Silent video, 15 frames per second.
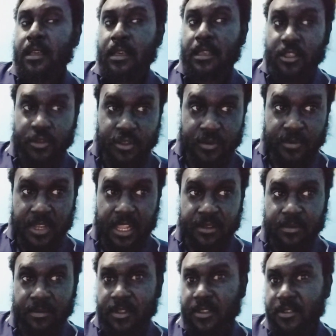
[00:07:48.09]
YouTube
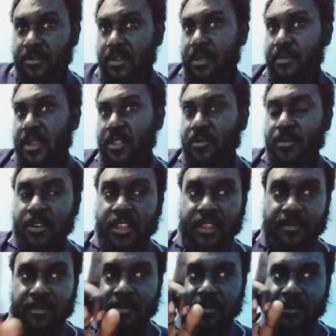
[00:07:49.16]
channel you and by
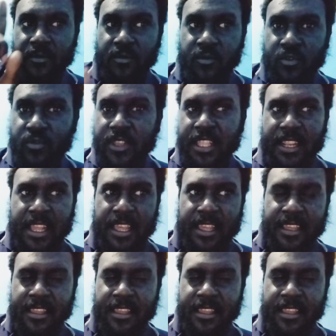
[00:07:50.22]
walking tukina.